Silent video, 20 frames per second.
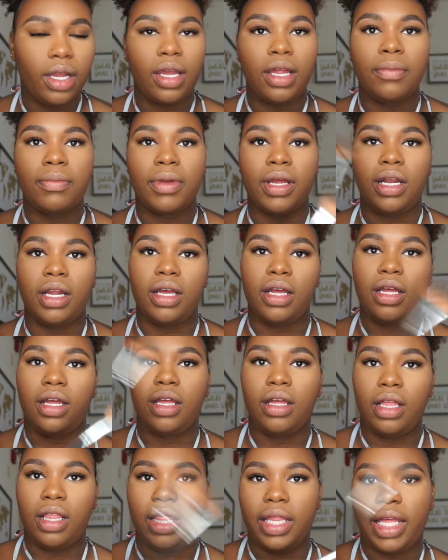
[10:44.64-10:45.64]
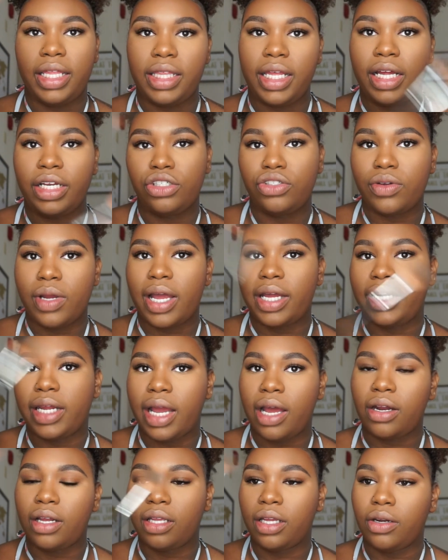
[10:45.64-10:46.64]
I'm going to let that dry
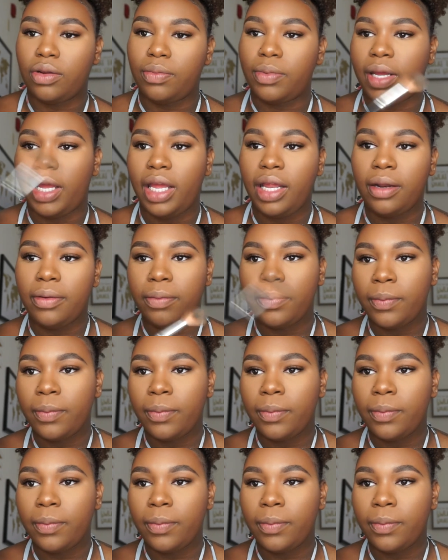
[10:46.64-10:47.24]
down a little bit.